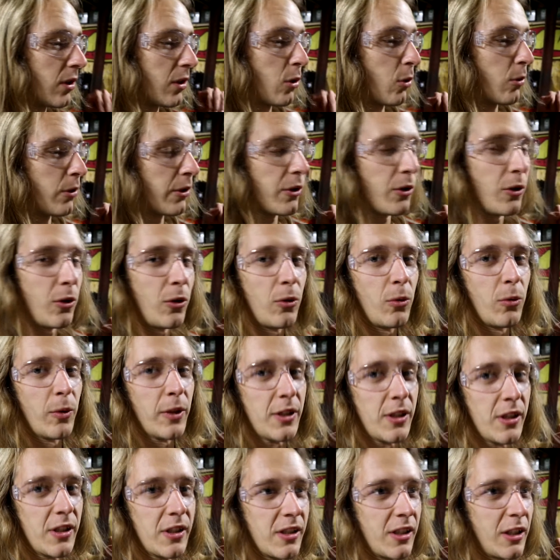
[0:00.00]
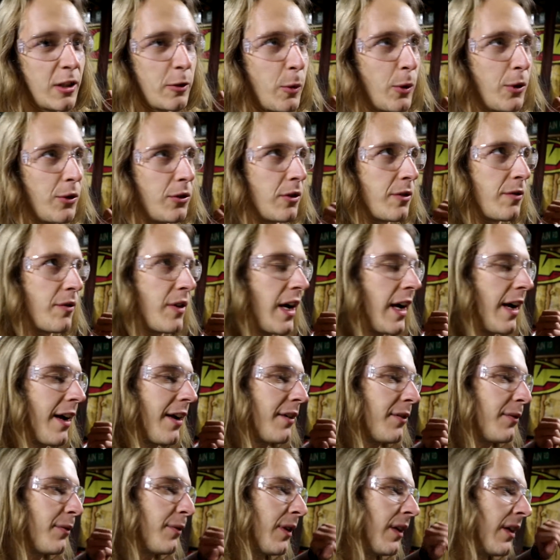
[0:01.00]
a quarter hole, which is
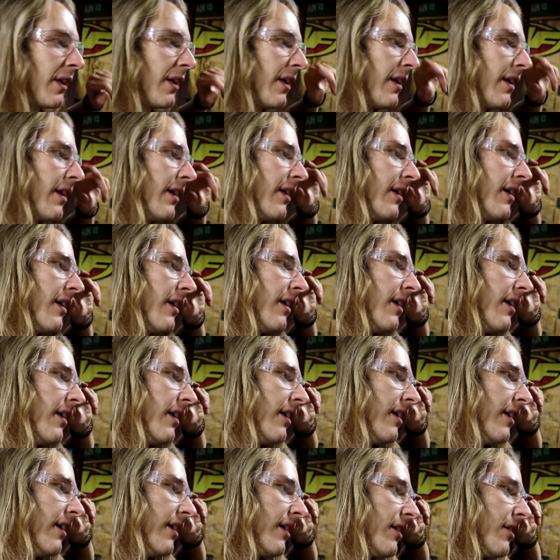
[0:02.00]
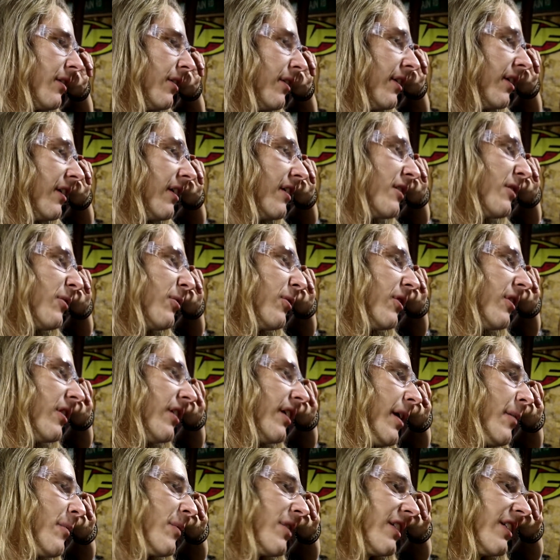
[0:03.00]
6.35 clearance for
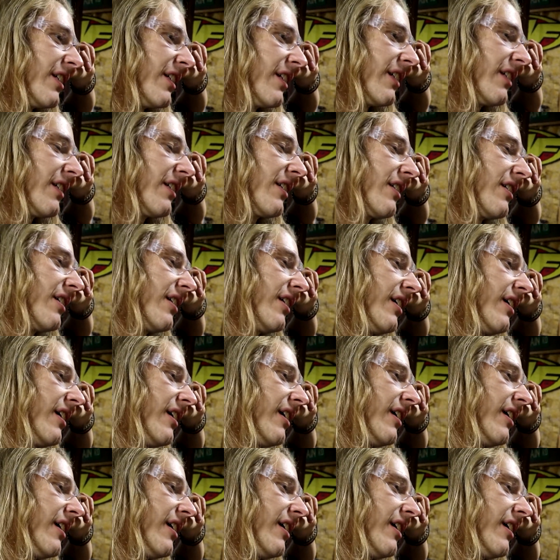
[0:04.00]
an M6,